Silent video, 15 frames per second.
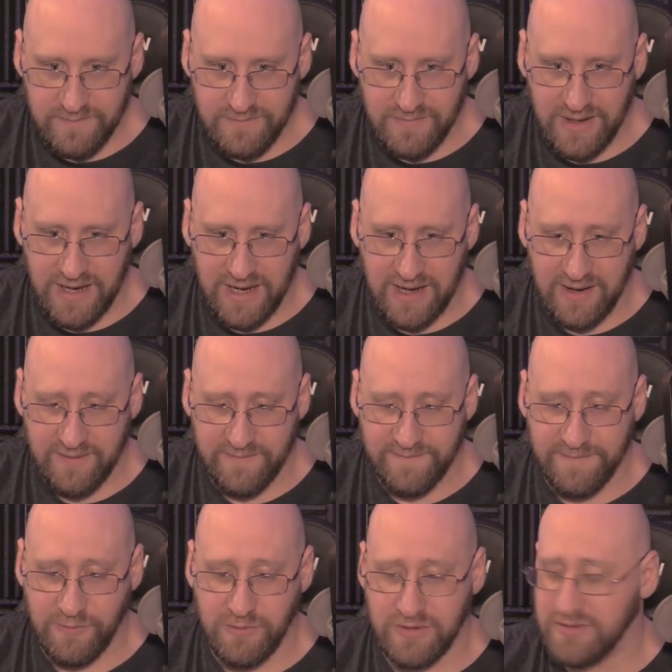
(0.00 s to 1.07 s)
uh,
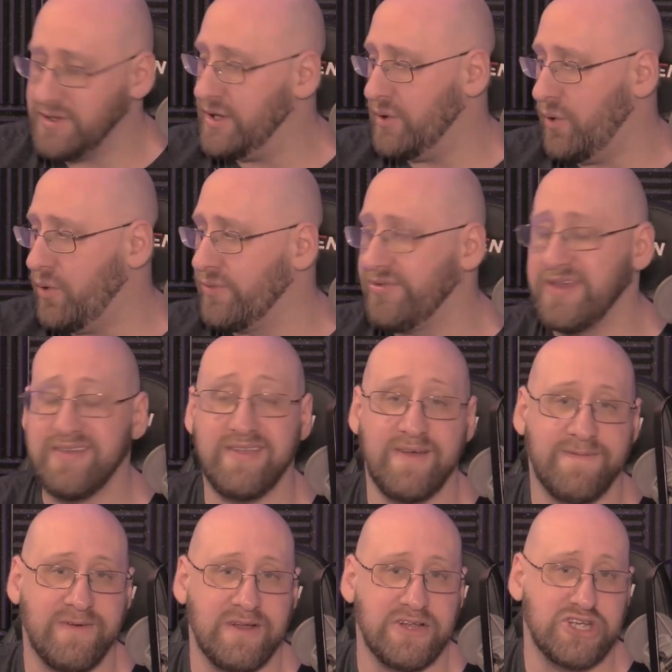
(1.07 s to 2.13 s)
for you know all these
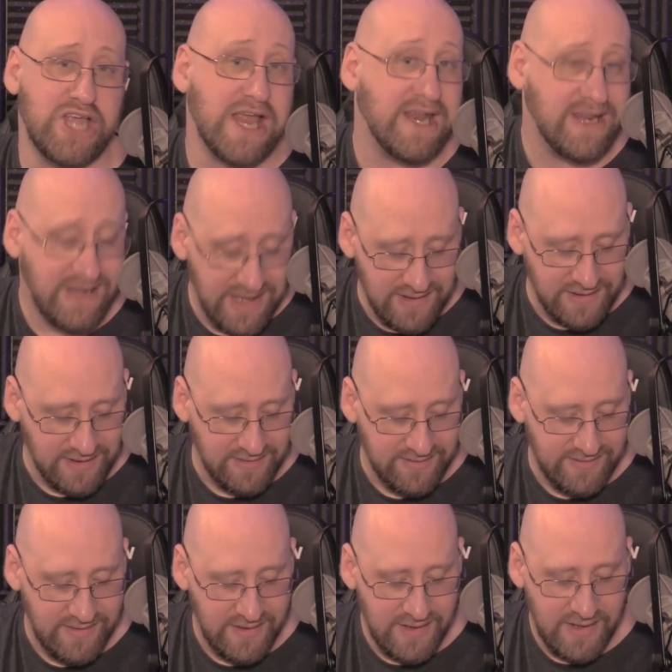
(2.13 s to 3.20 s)
different shady
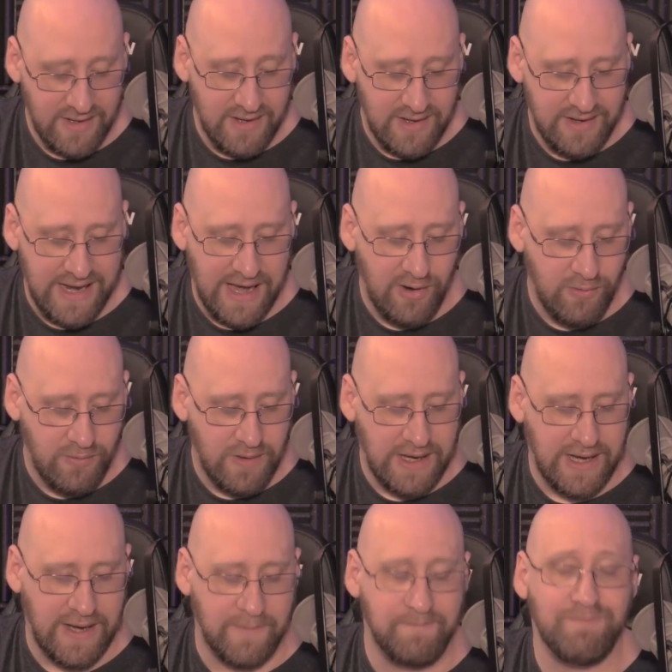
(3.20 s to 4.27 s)
dealings. Now,
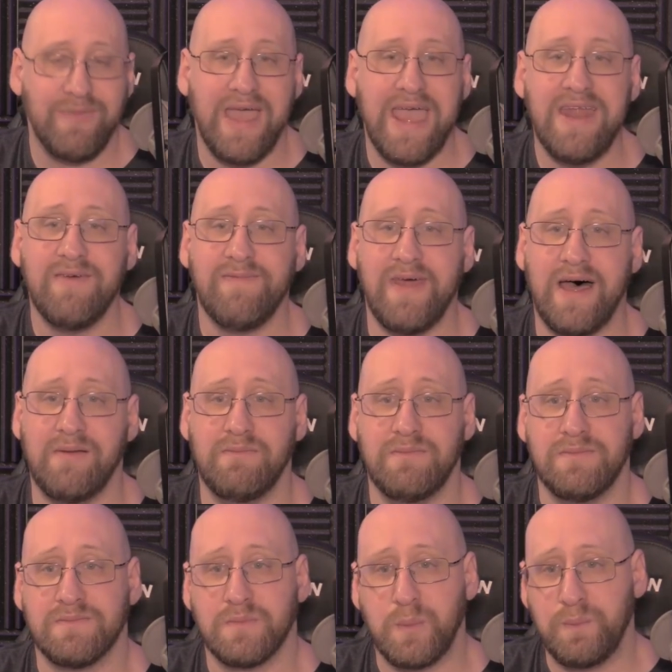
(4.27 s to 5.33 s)
um, eight of them,
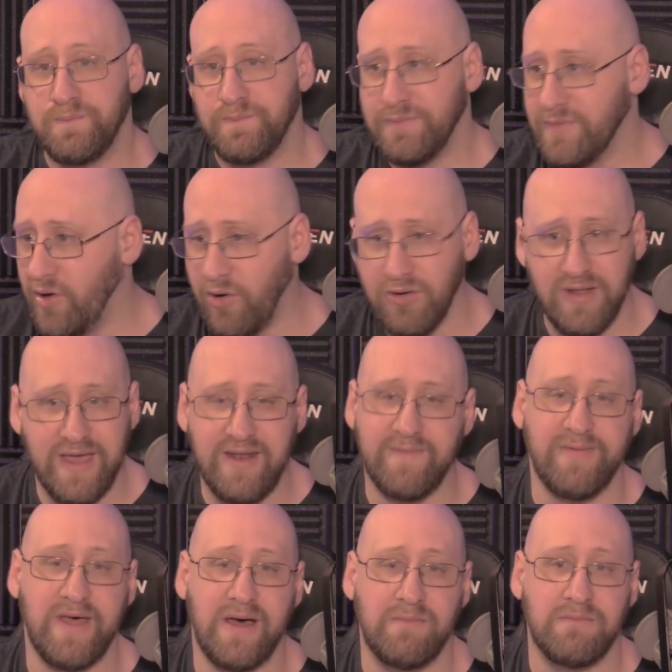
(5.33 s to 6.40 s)
all eight of
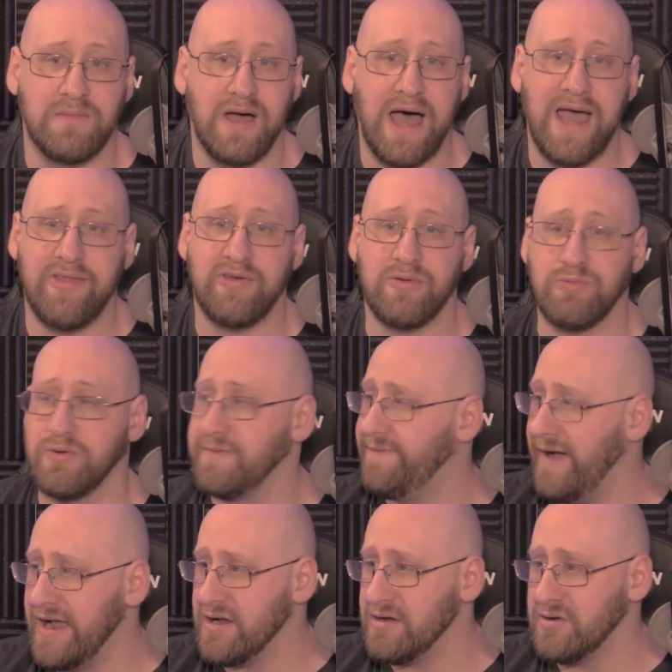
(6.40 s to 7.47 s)
them, either were
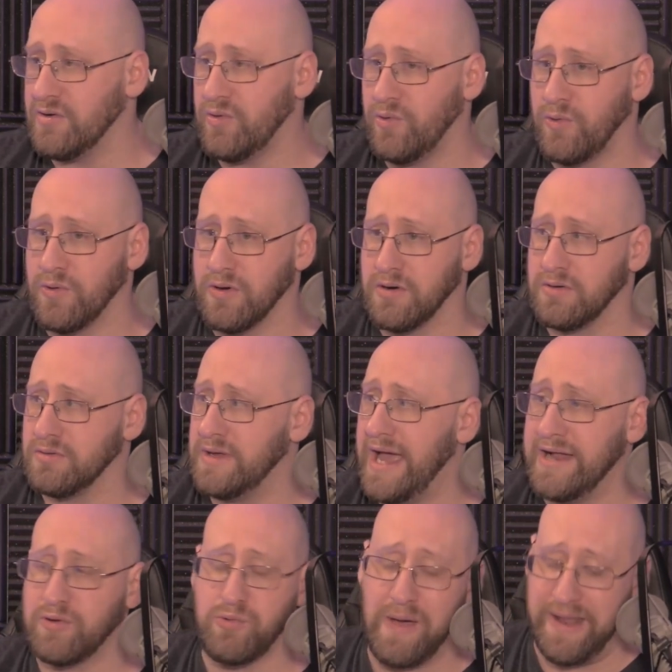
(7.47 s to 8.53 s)
fired or
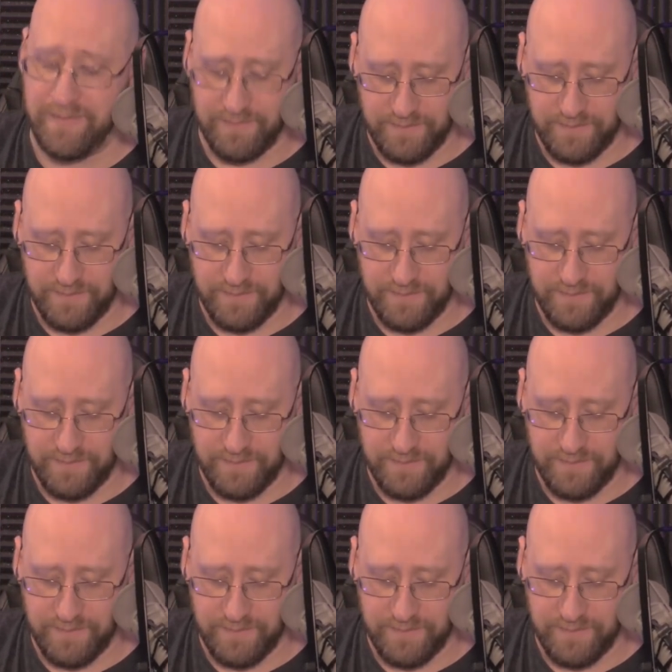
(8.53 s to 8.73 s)
had quit.